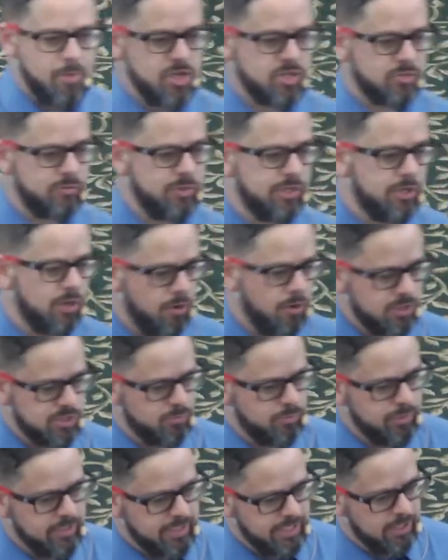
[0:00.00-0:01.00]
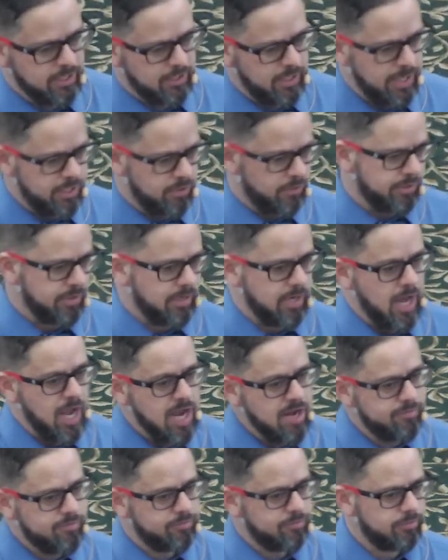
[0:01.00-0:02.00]
as we do as we get later in
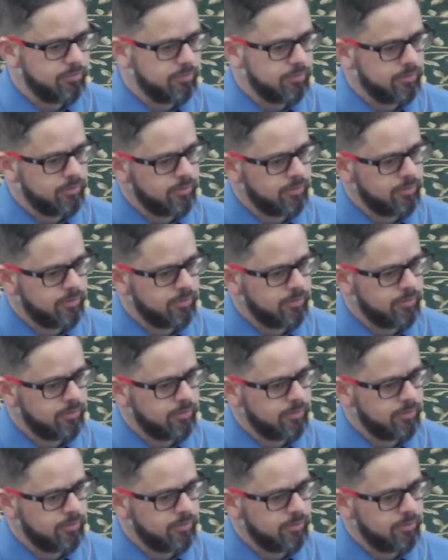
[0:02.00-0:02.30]
life.